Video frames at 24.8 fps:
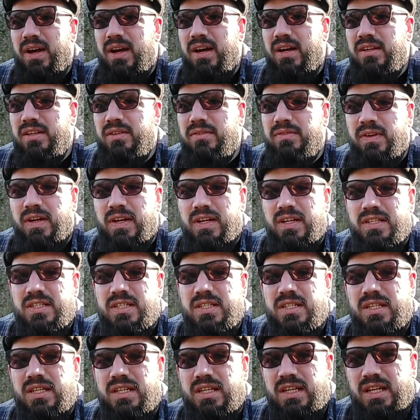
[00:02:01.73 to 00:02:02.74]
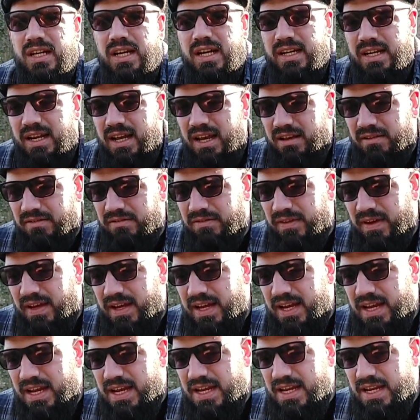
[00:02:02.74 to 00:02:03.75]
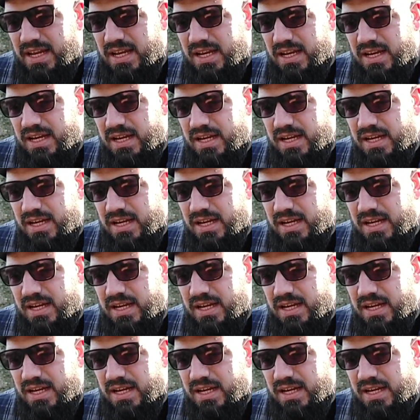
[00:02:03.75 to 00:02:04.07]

earth first and have a